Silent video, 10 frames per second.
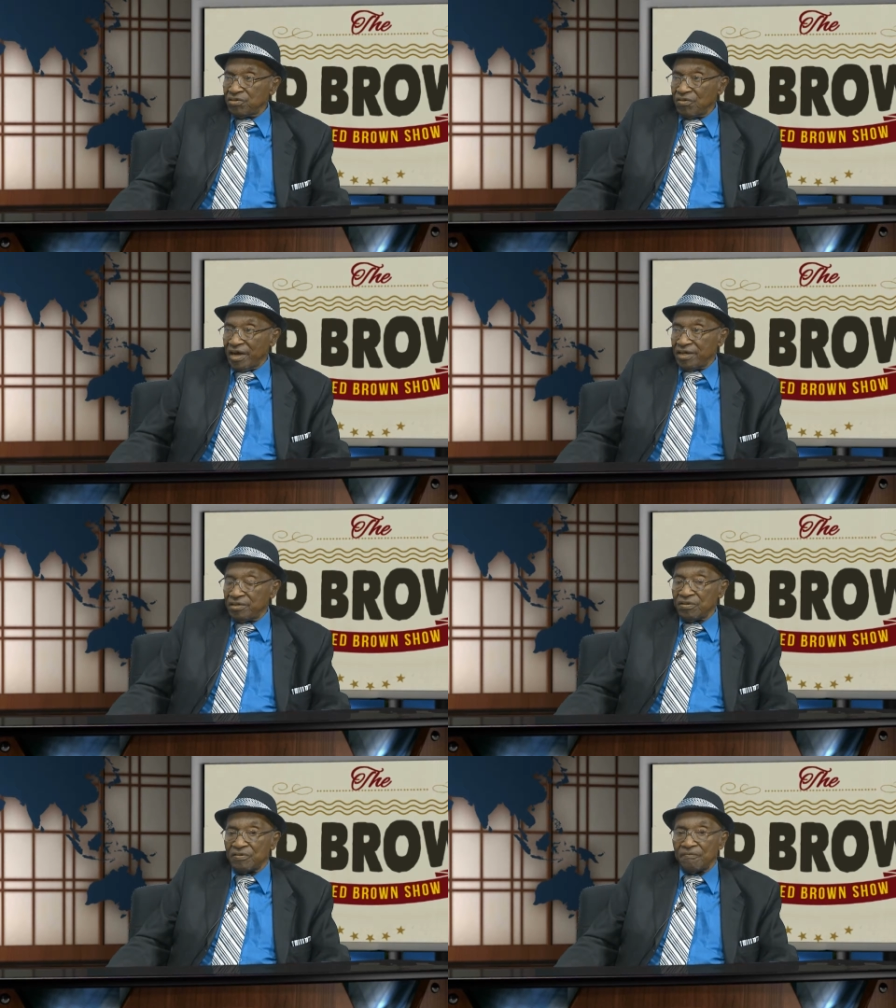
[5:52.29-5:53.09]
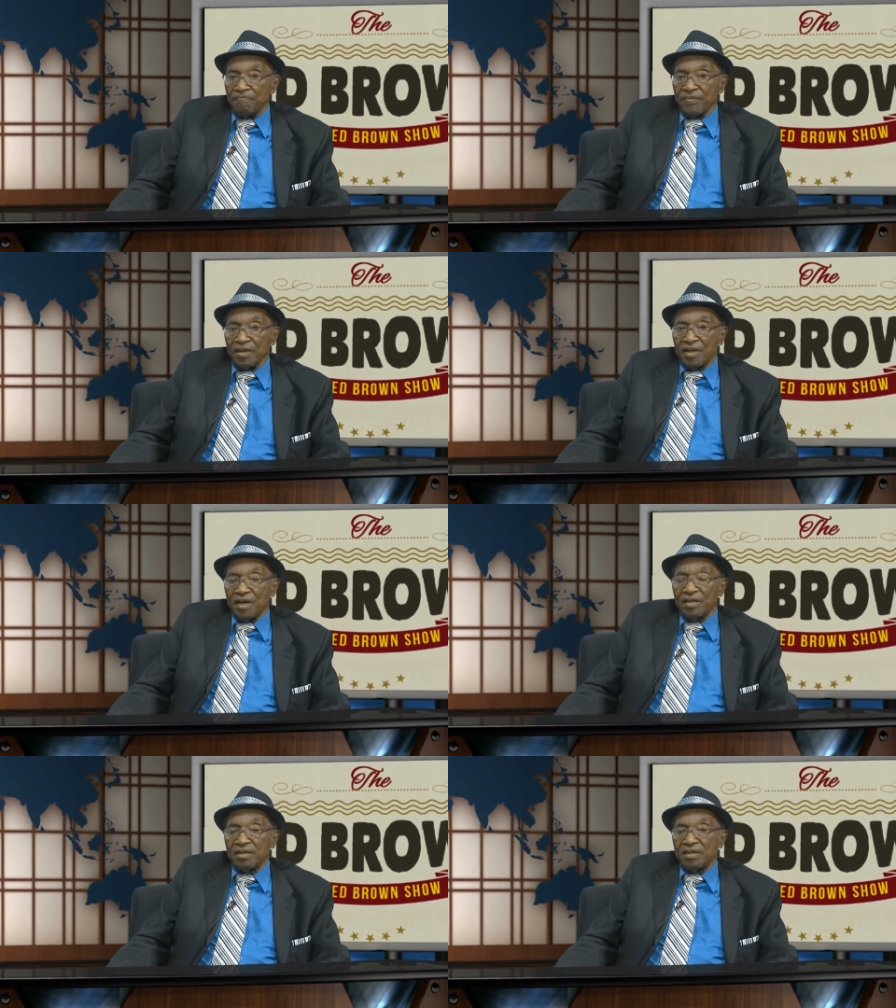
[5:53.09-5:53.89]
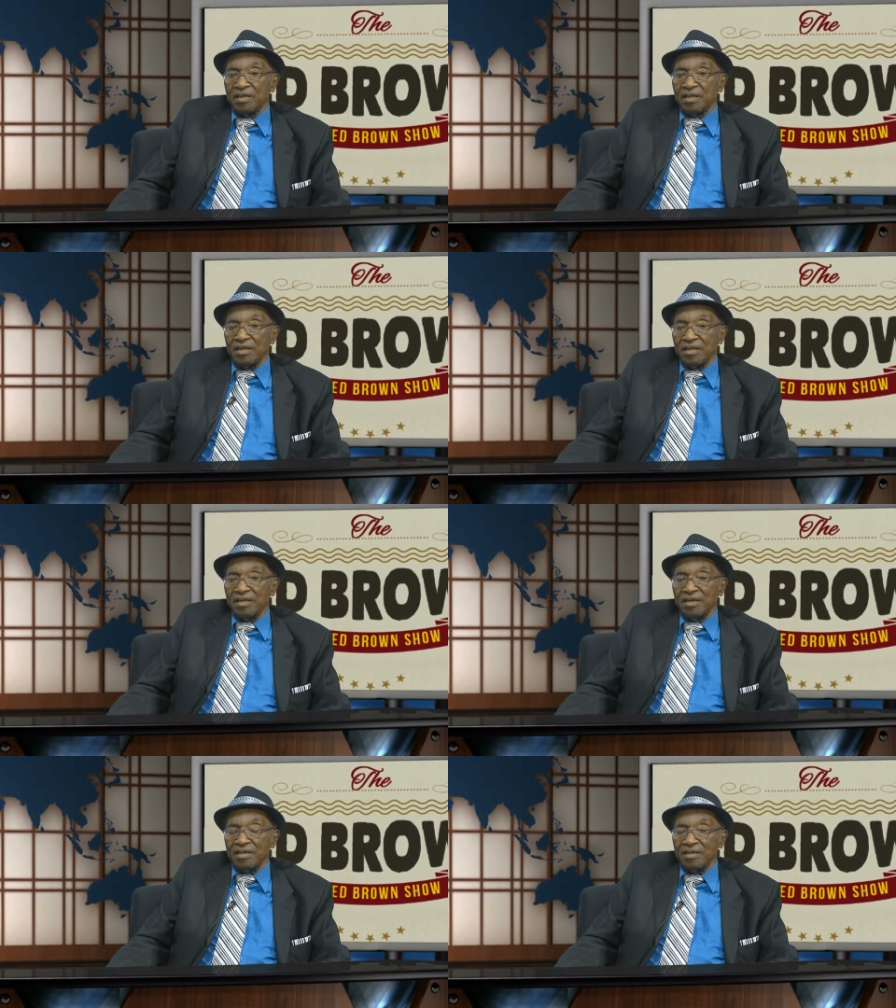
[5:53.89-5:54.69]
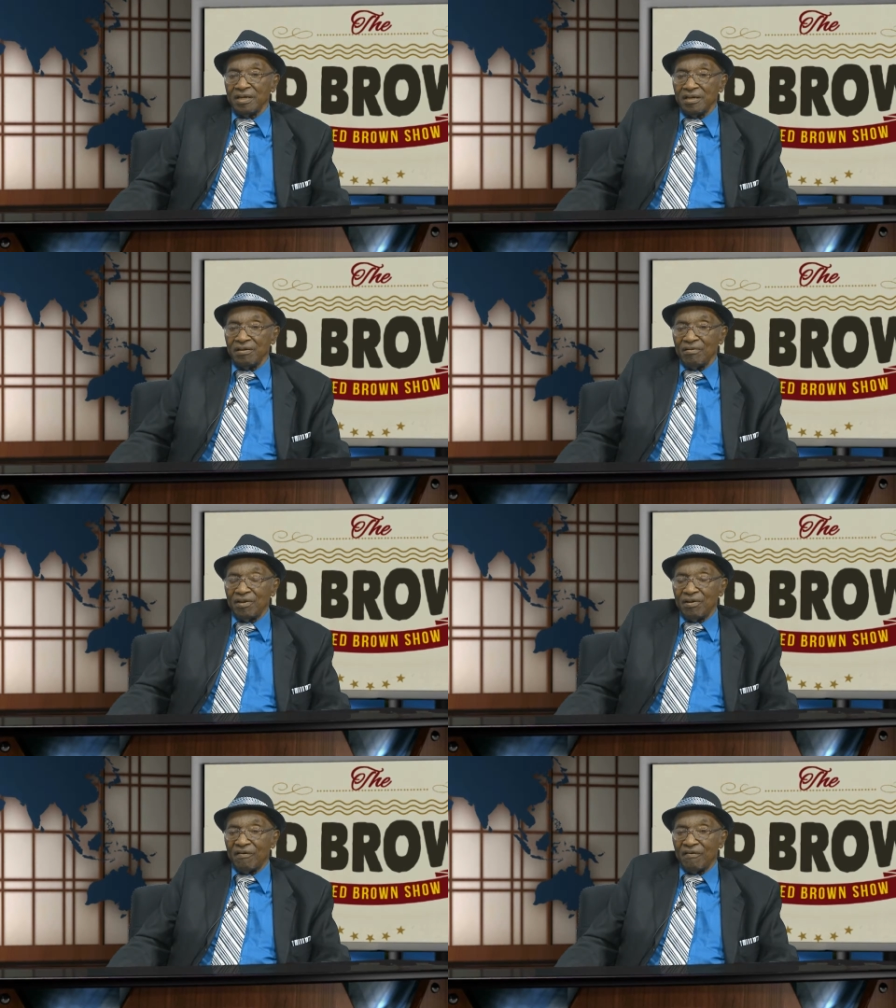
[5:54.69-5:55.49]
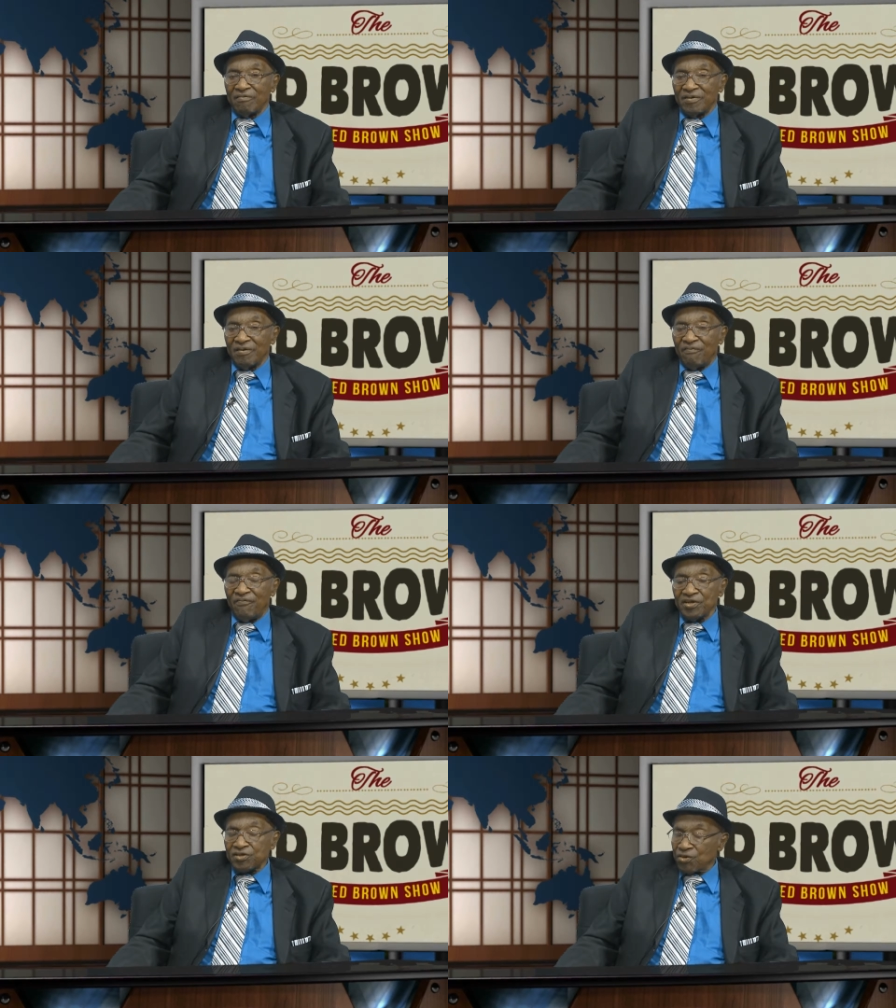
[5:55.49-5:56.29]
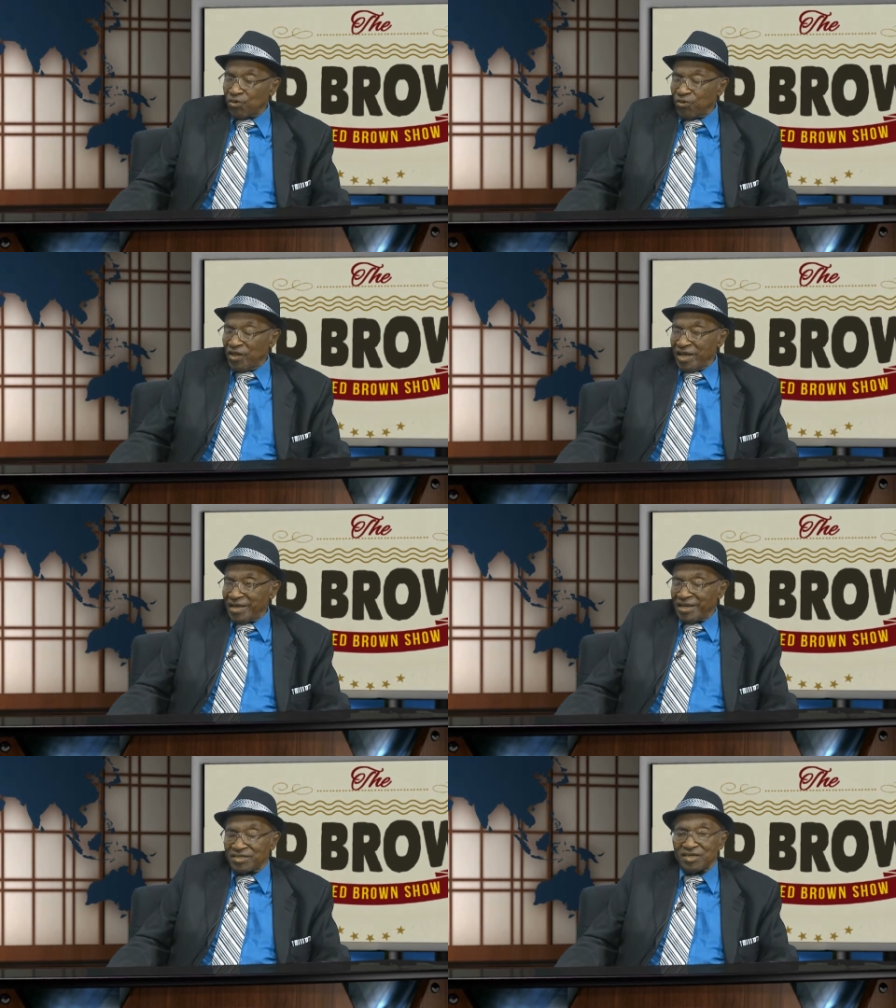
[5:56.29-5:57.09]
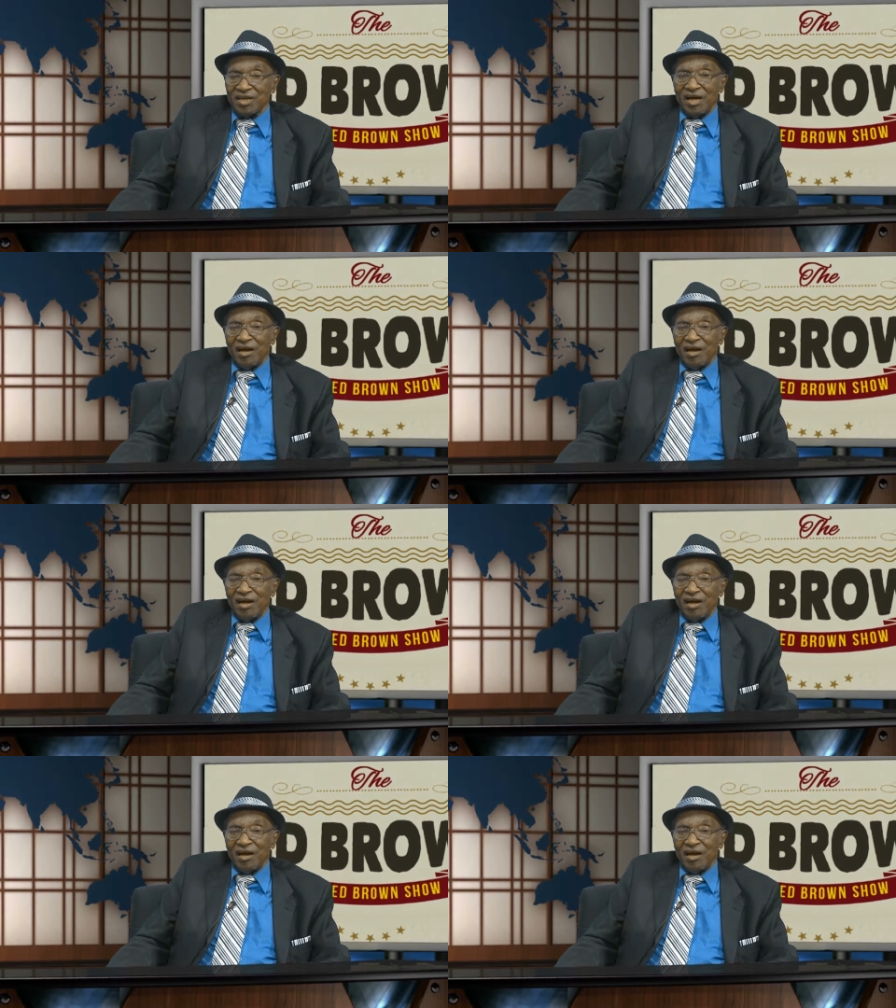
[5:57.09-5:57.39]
do I do? And then the physical thing that's